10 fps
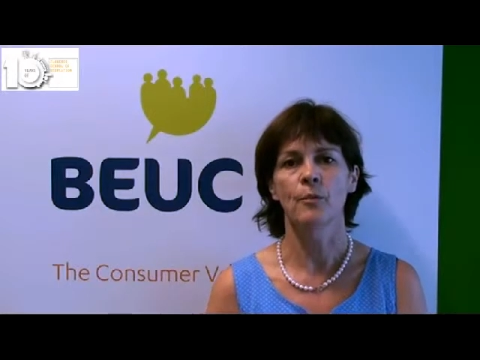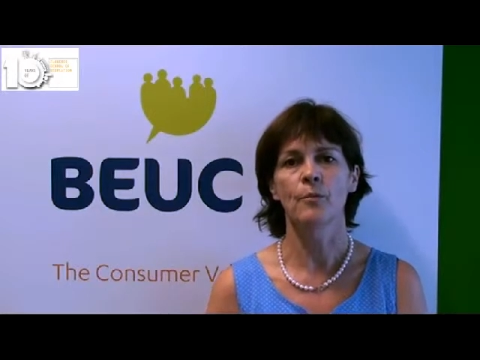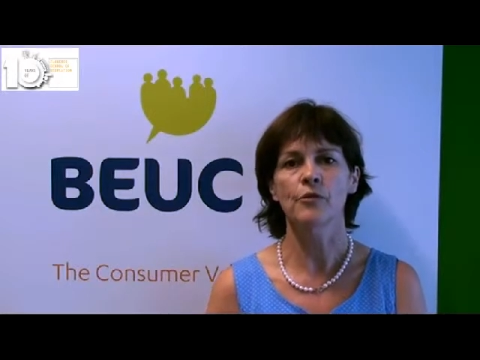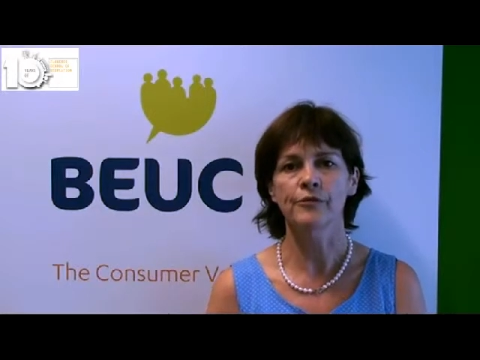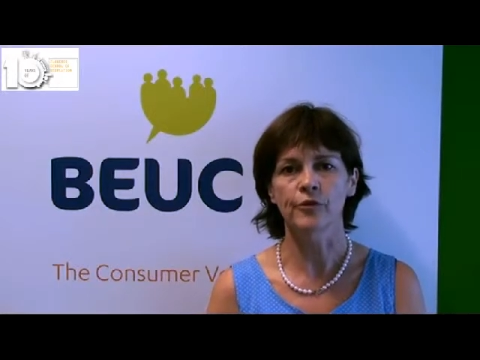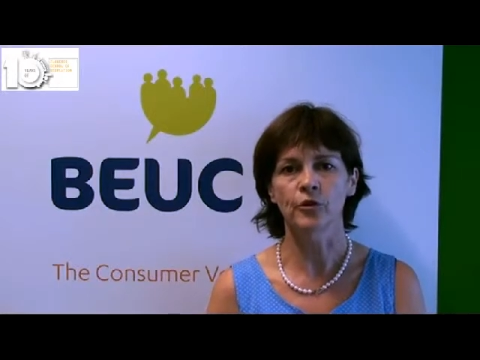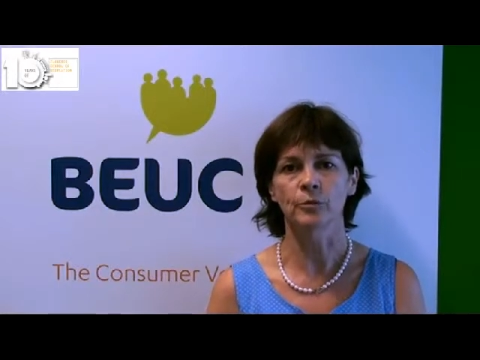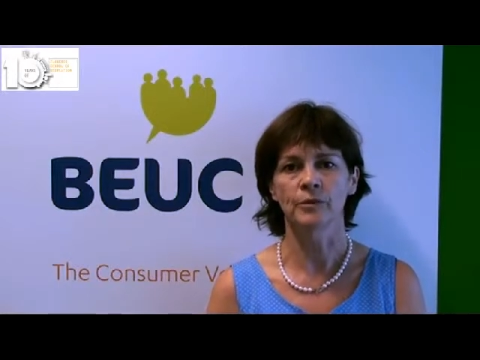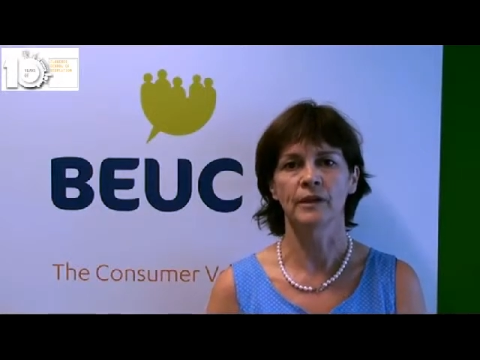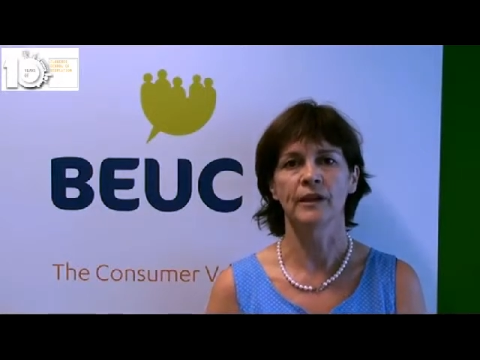more
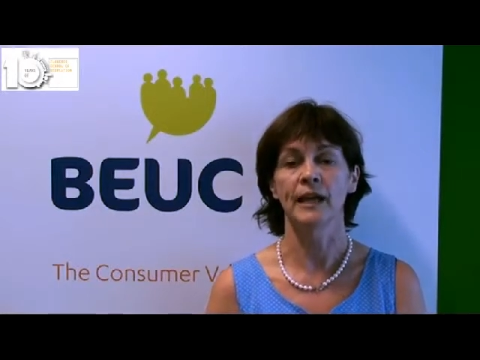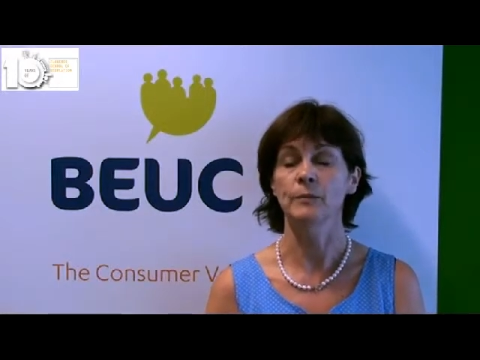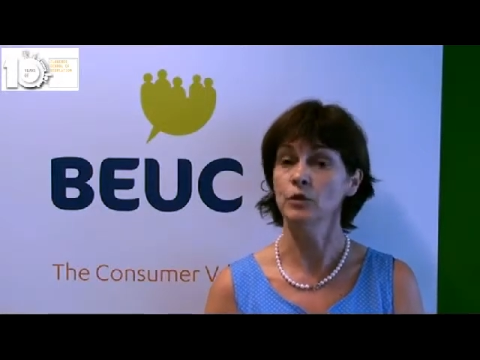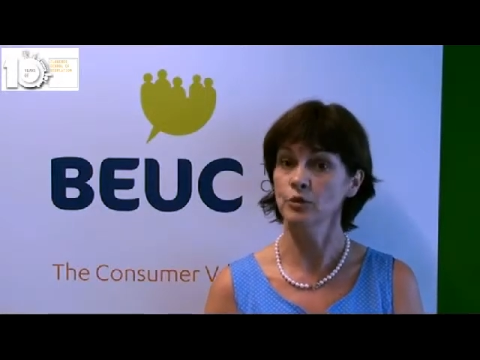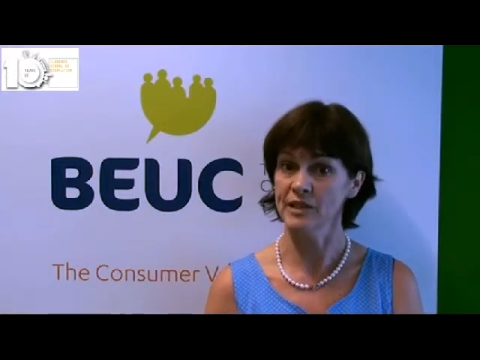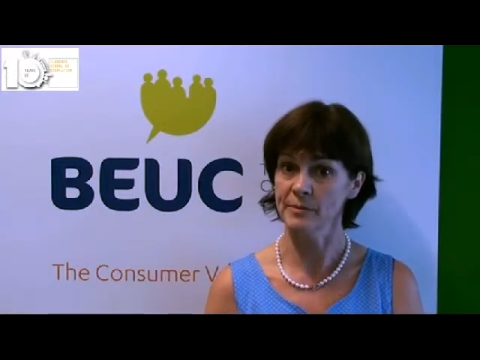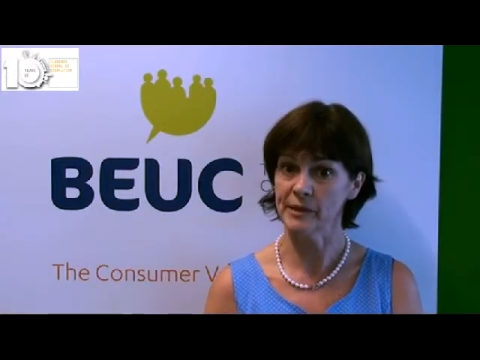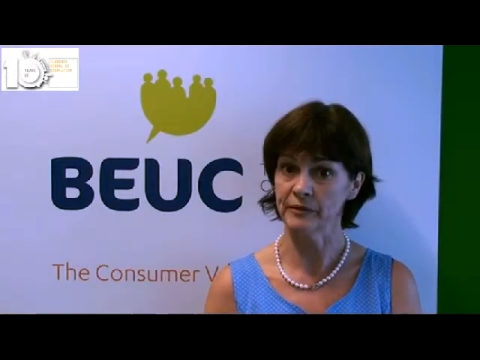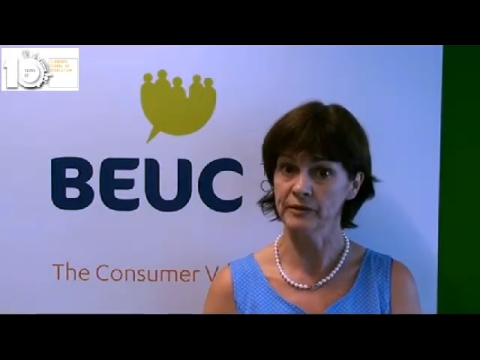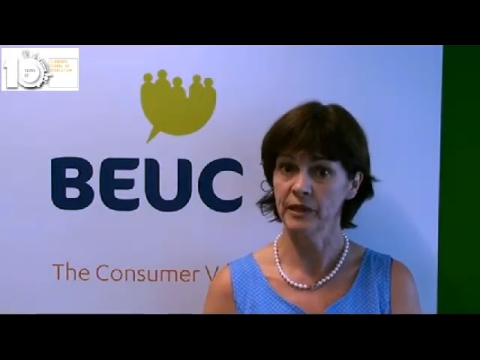affordable and more
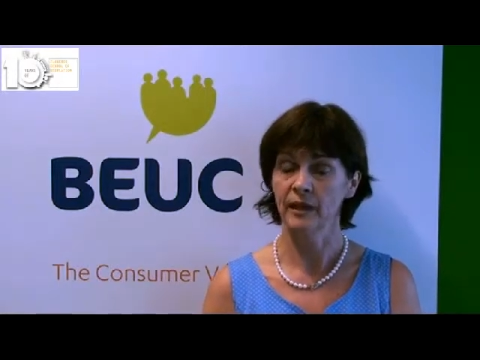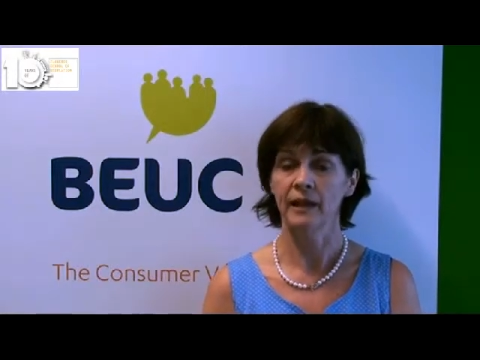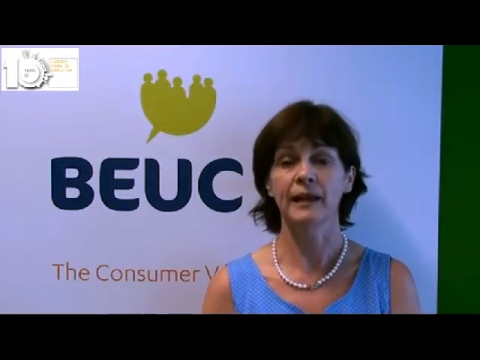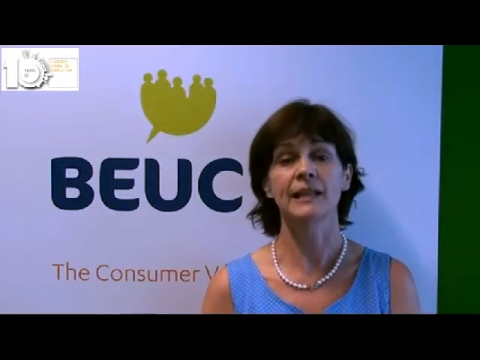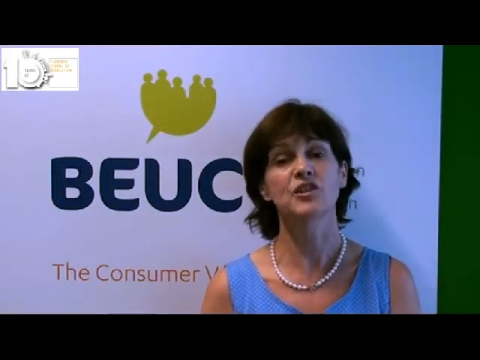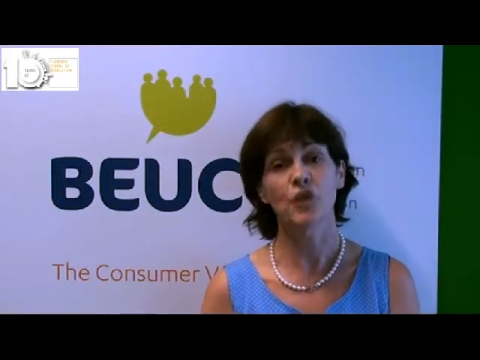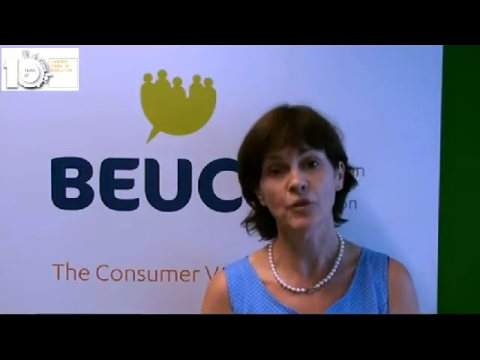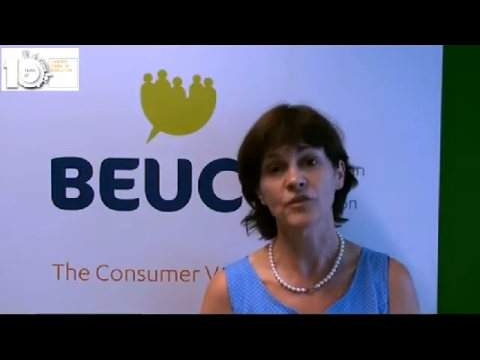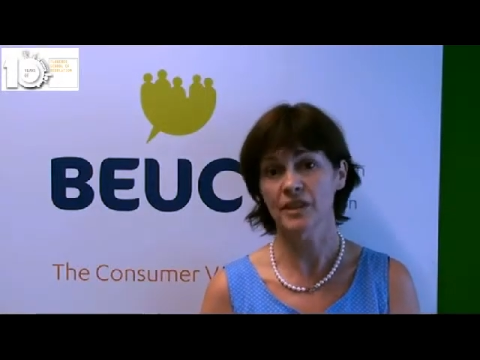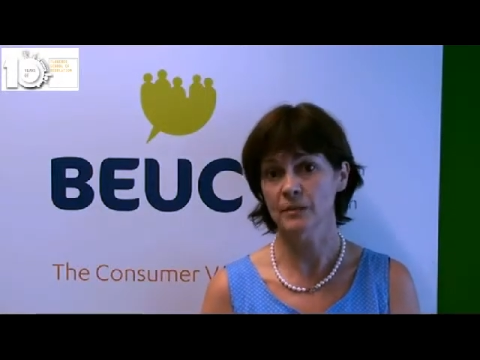transparent. Enjoy
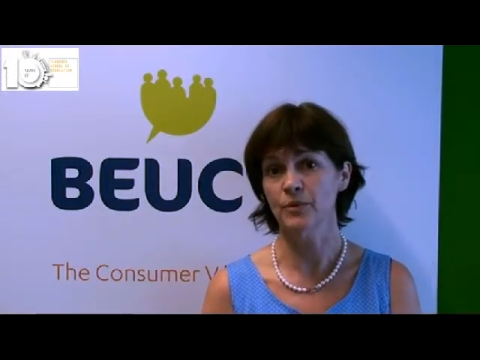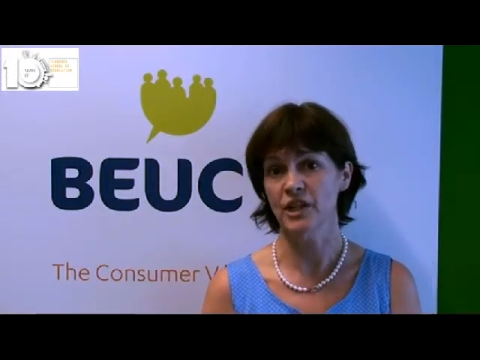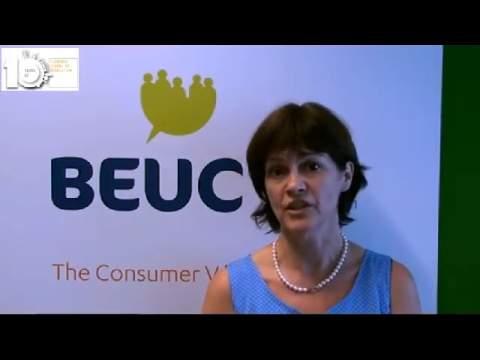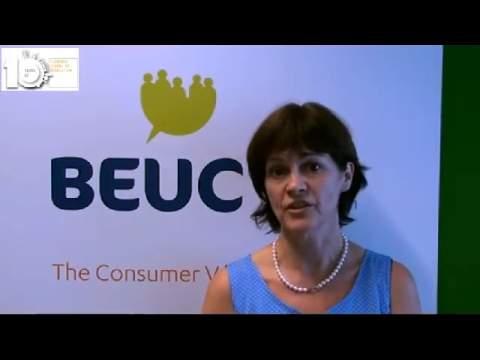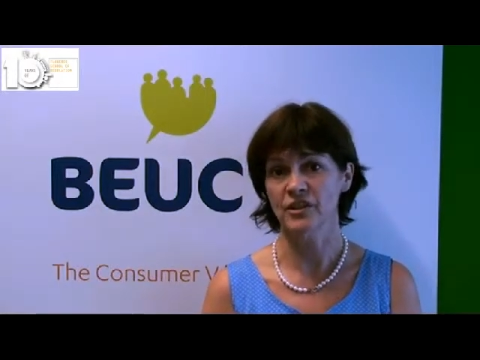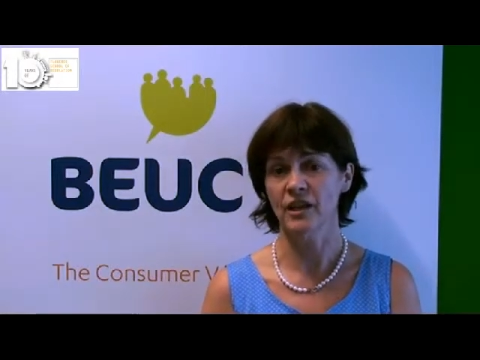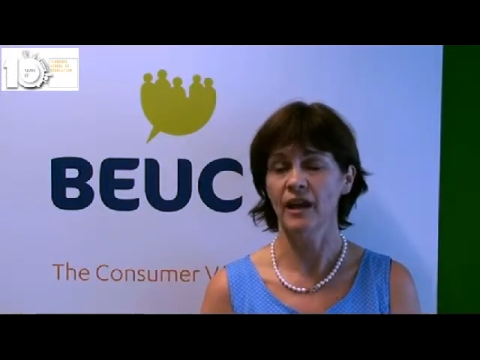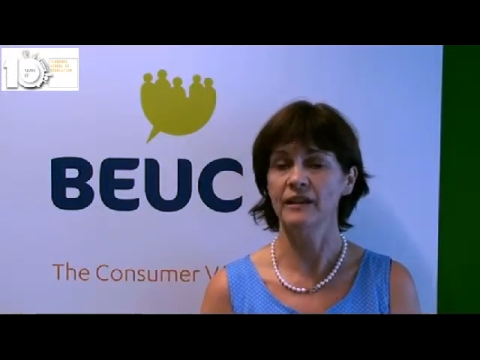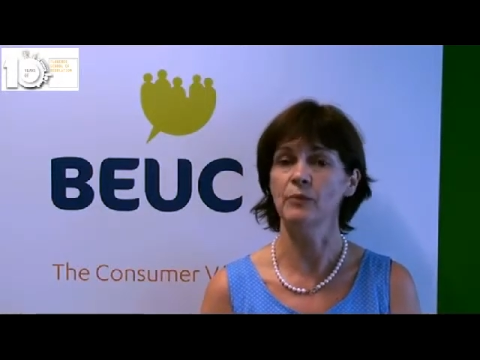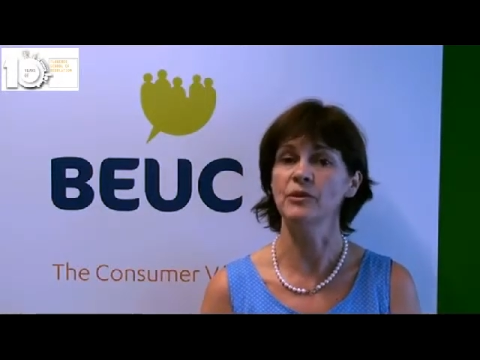your celebrations and I